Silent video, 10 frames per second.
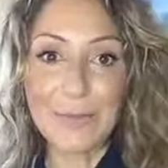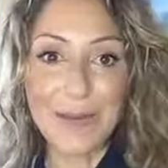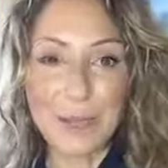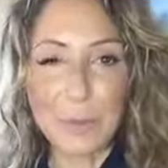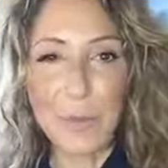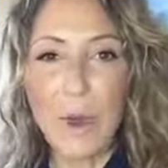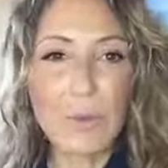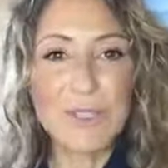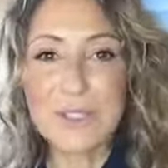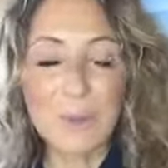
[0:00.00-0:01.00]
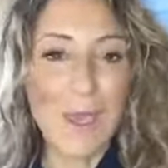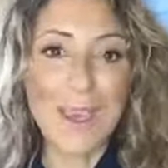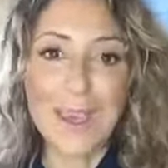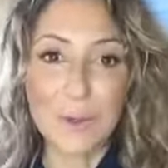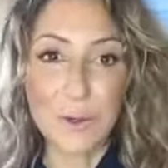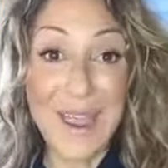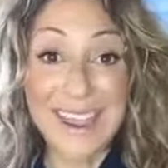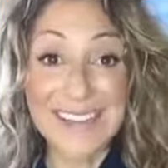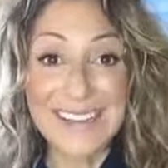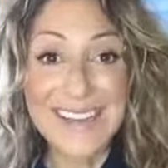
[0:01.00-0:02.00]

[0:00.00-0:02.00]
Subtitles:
big, but what would just make it great?